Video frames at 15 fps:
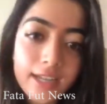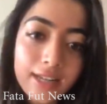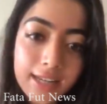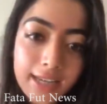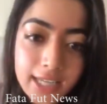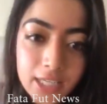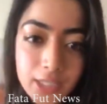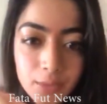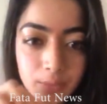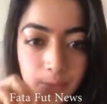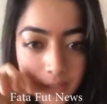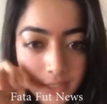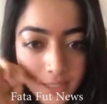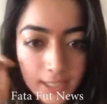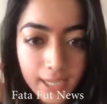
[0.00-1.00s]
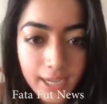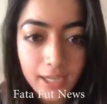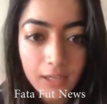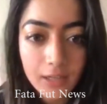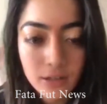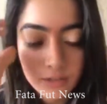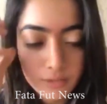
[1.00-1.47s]
Tell any one
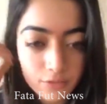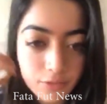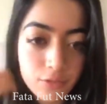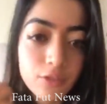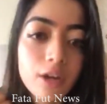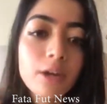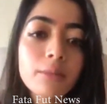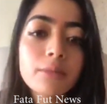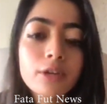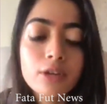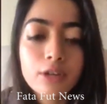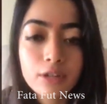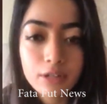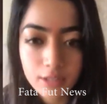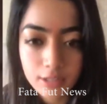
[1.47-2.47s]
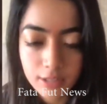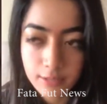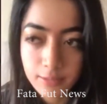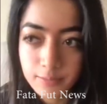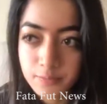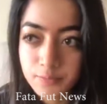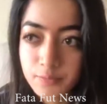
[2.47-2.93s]
dialogue from your...
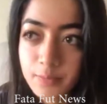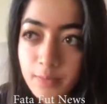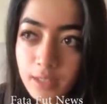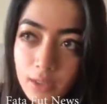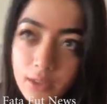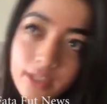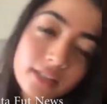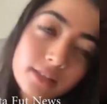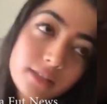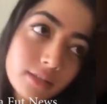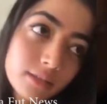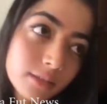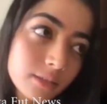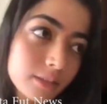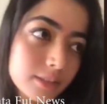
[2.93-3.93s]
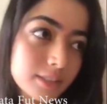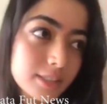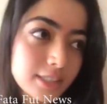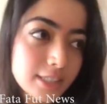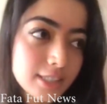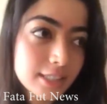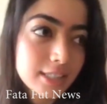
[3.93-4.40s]
okay, so...
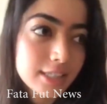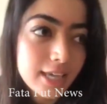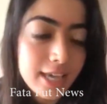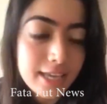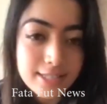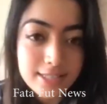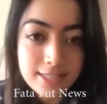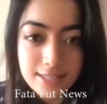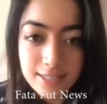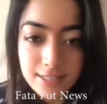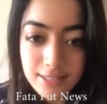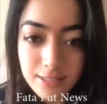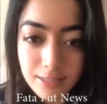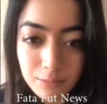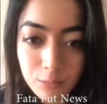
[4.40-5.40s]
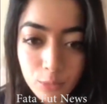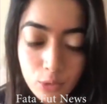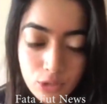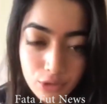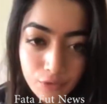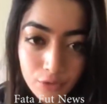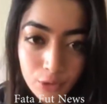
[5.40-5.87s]
As
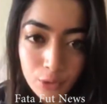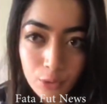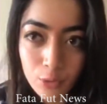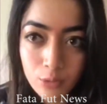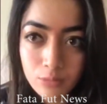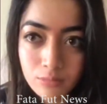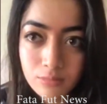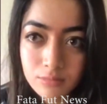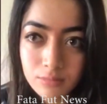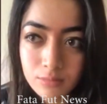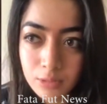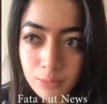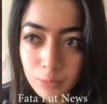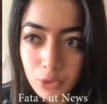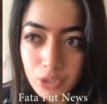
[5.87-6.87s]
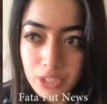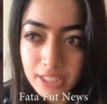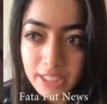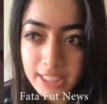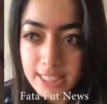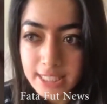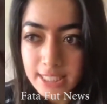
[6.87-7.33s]
most of you know, the
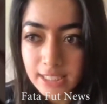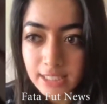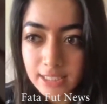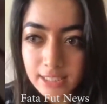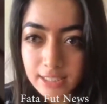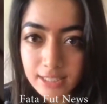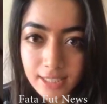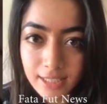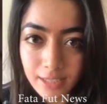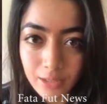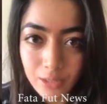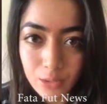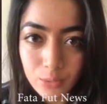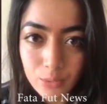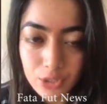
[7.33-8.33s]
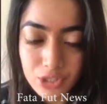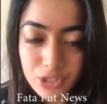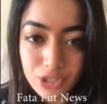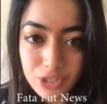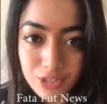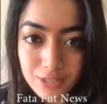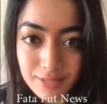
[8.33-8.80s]
most recent dialogue
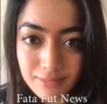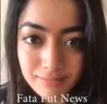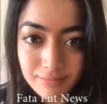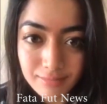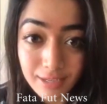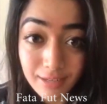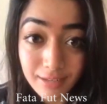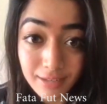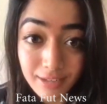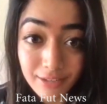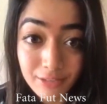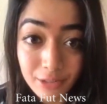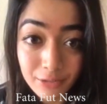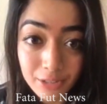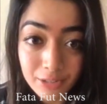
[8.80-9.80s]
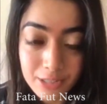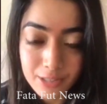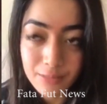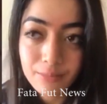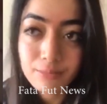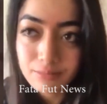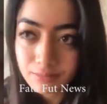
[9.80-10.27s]
which everyone
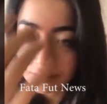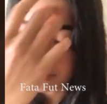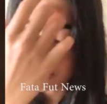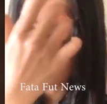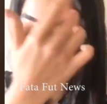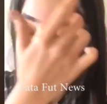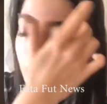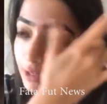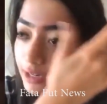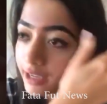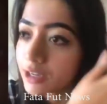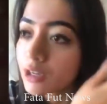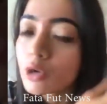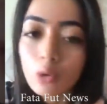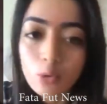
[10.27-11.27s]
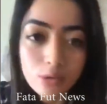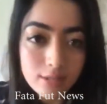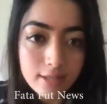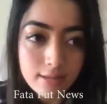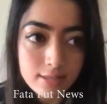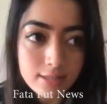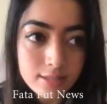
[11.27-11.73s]
is, you know, like,
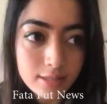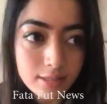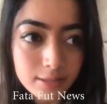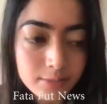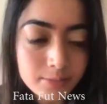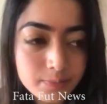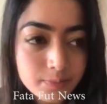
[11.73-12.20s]
knows is...